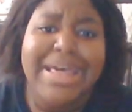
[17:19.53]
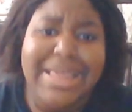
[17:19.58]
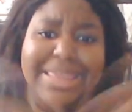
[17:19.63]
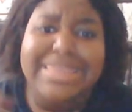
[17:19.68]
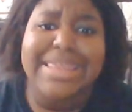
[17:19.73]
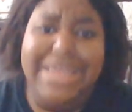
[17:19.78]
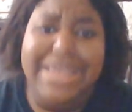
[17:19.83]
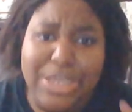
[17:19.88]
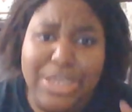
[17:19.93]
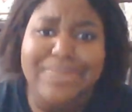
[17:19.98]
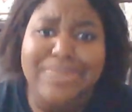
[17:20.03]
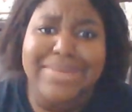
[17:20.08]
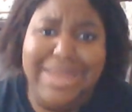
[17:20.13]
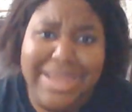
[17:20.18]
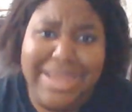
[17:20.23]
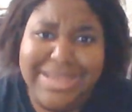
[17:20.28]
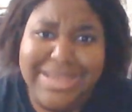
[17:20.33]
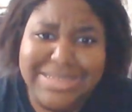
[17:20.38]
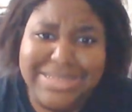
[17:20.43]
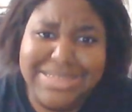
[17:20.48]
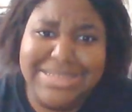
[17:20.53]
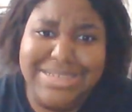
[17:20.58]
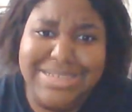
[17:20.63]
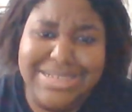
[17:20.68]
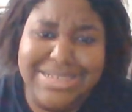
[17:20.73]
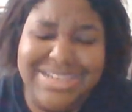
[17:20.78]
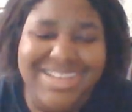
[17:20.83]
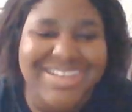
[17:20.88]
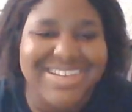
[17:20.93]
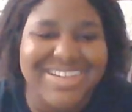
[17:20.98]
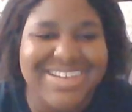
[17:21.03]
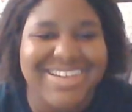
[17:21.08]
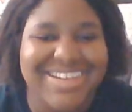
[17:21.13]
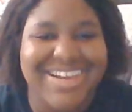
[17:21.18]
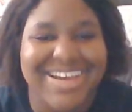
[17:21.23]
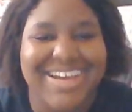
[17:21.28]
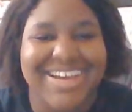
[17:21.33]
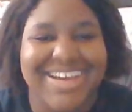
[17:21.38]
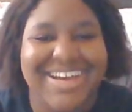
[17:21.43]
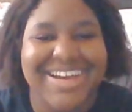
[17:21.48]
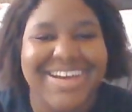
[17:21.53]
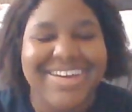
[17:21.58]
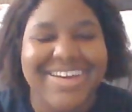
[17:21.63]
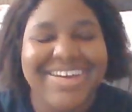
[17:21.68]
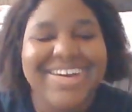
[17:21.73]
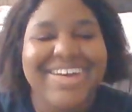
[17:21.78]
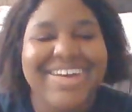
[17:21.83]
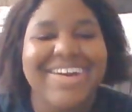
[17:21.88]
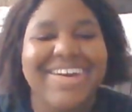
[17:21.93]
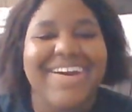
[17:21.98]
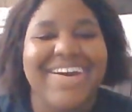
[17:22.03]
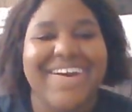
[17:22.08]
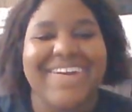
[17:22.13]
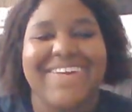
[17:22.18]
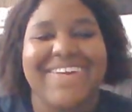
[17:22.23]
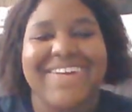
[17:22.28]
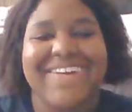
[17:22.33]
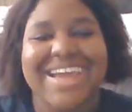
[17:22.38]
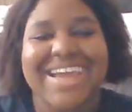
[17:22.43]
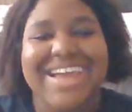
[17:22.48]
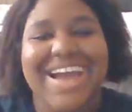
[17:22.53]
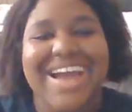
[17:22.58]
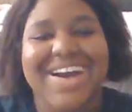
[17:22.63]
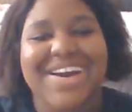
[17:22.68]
See you next. Alright,